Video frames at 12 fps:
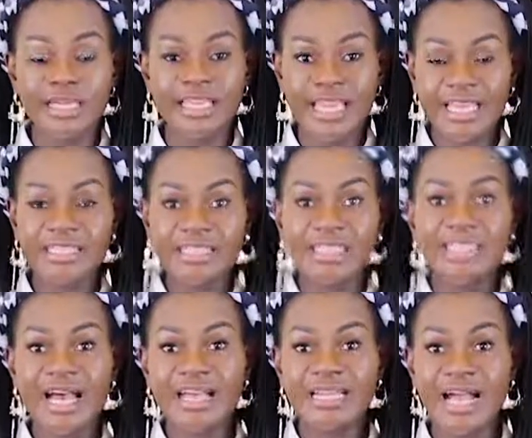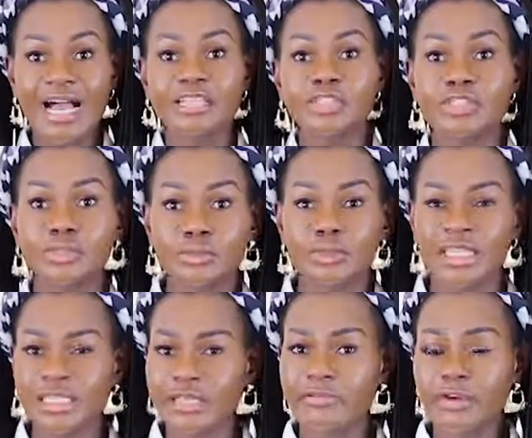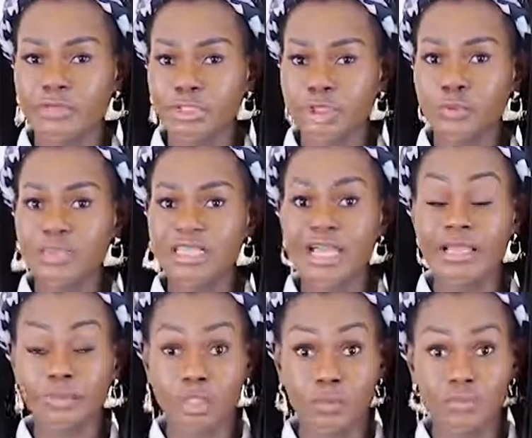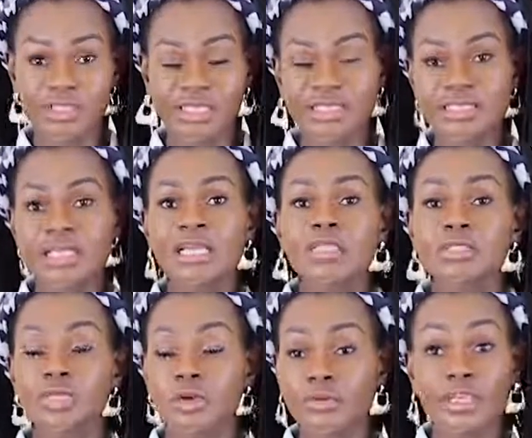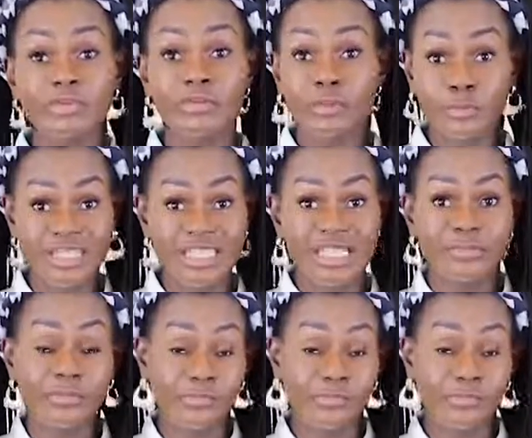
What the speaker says: cakes that are due in a very short time notice. So even with the